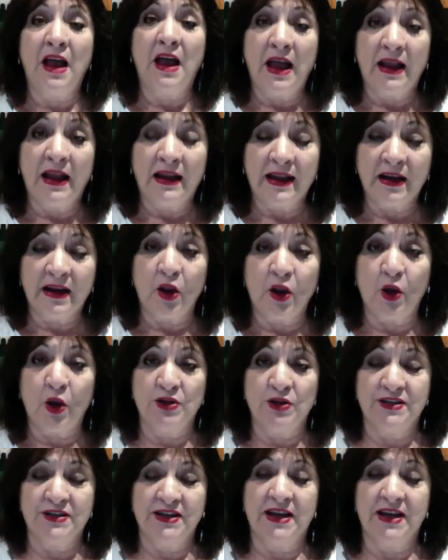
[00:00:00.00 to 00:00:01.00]
let
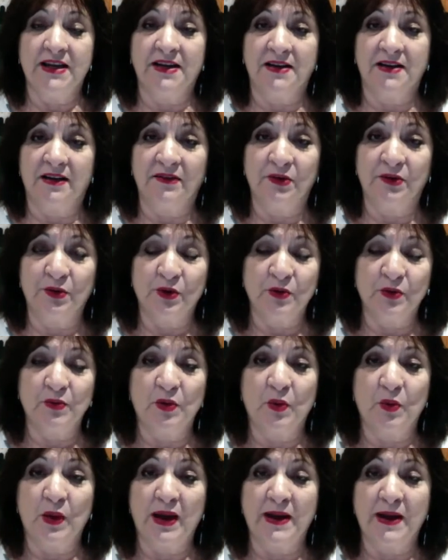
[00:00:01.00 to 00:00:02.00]
alone take another group
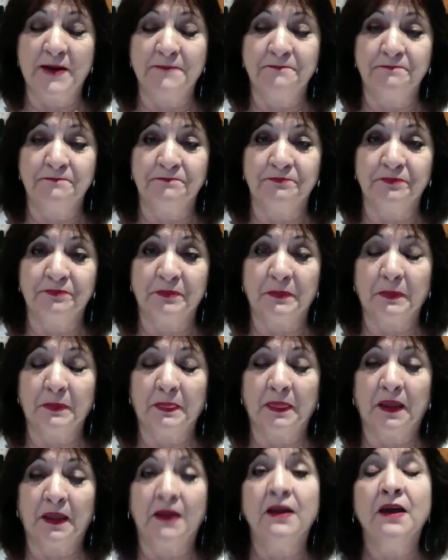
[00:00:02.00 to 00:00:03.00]
away.
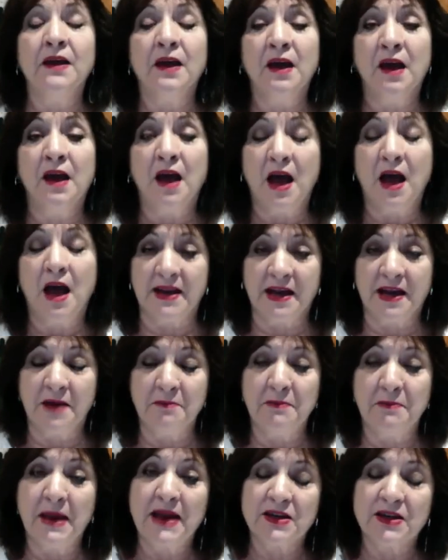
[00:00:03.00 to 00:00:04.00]
I come
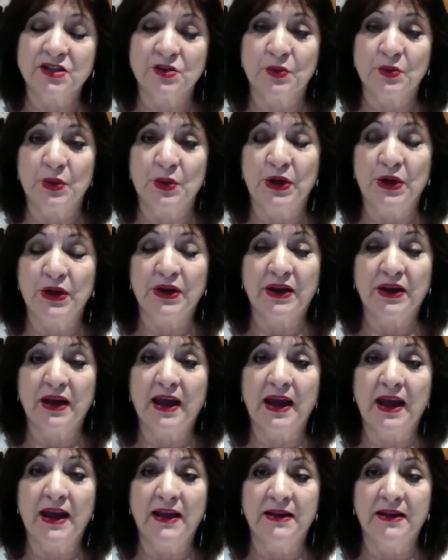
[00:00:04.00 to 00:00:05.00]
back to work
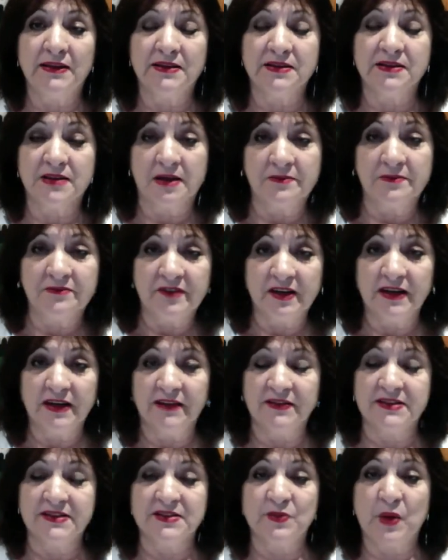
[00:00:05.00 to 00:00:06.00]
and I'm feeling
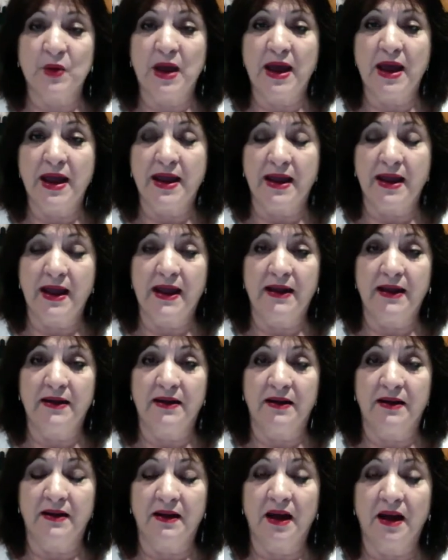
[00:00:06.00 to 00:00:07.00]
this way,
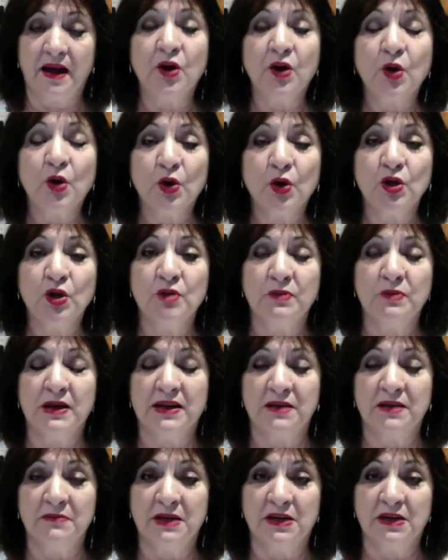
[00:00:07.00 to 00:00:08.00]
and I call her my
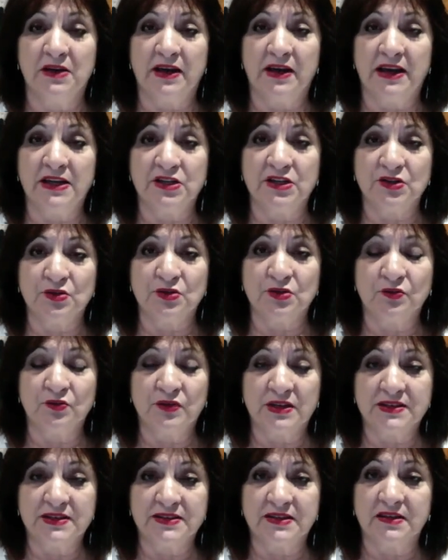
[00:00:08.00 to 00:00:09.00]
Camino angel.
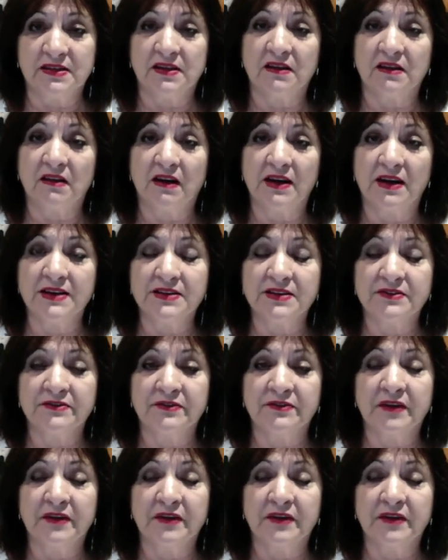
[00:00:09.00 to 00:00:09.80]
There's a client of